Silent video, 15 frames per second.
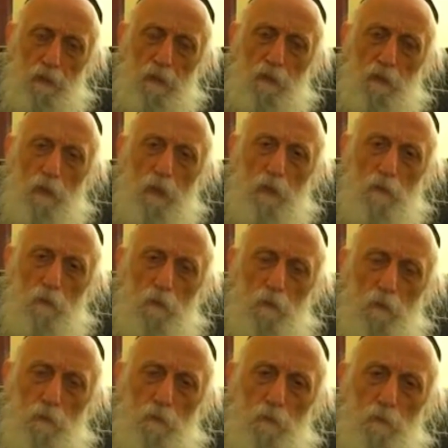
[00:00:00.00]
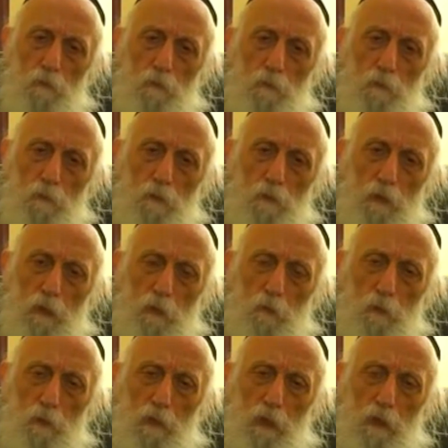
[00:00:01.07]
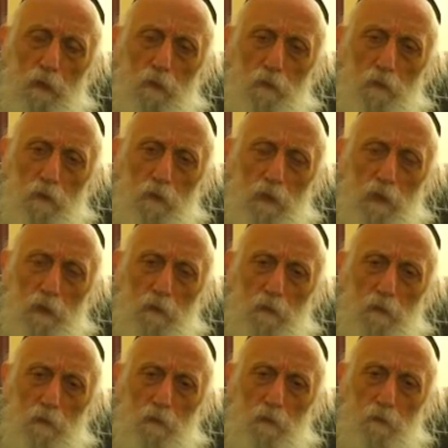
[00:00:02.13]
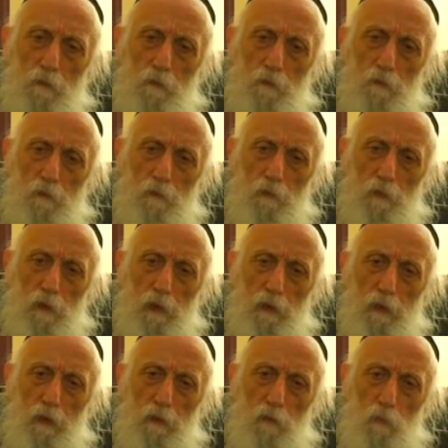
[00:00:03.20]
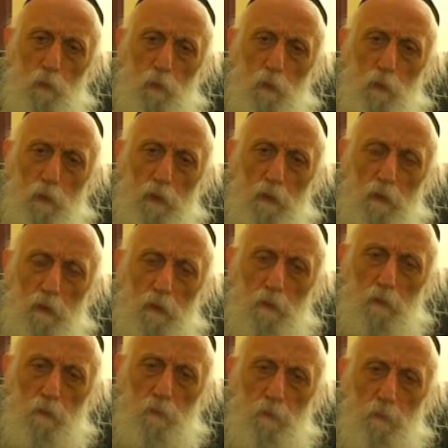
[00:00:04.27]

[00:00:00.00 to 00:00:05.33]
Later that noon, I realized that I had a rude awakening.